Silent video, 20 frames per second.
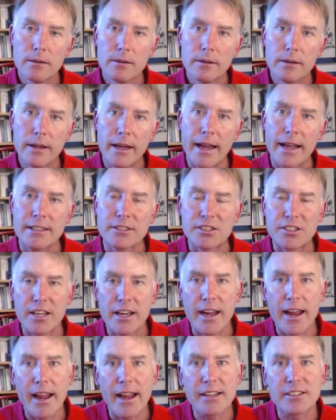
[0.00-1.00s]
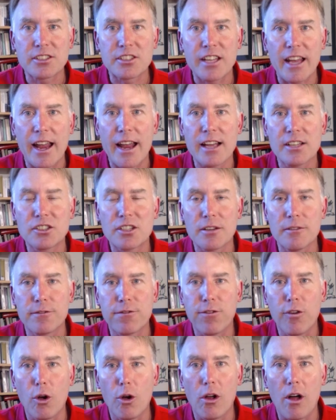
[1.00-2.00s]
NCA stands in
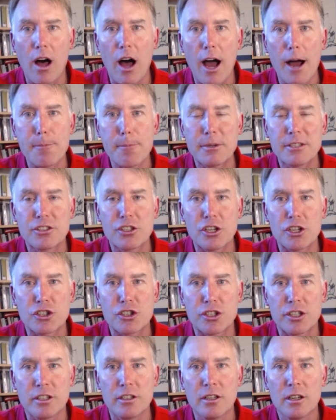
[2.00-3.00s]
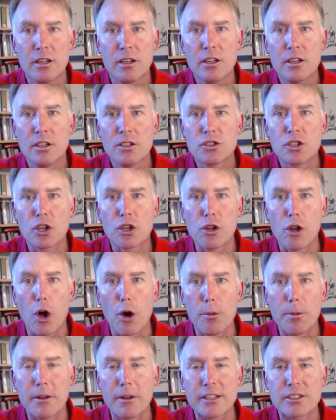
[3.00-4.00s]
full opposition to
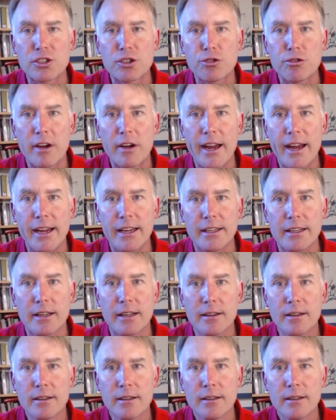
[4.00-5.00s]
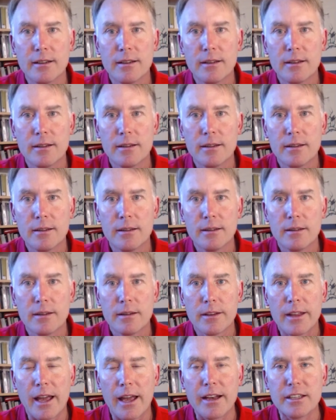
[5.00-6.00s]
globalist trade
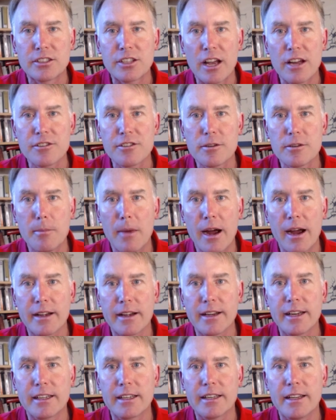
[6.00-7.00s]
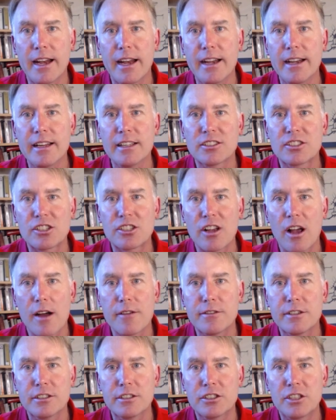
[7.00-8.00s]
that is undermining Canadian
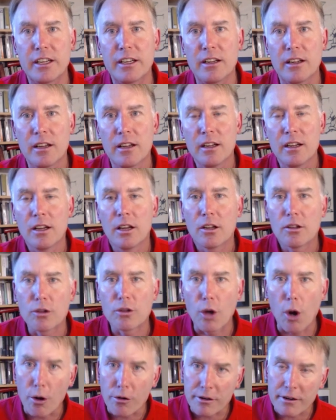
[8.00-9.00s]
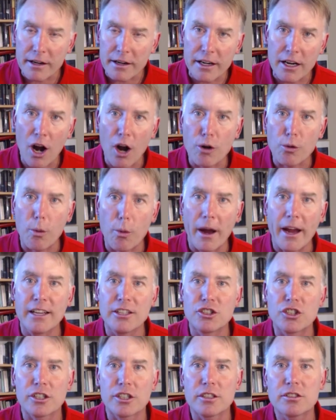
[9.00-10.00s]
sovereignty, lowering our
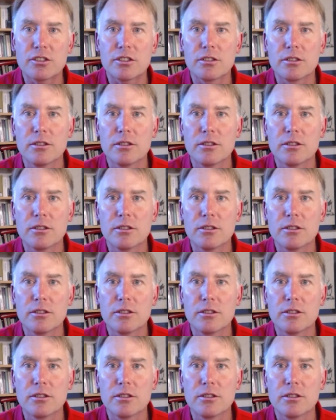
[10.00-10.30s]
wages.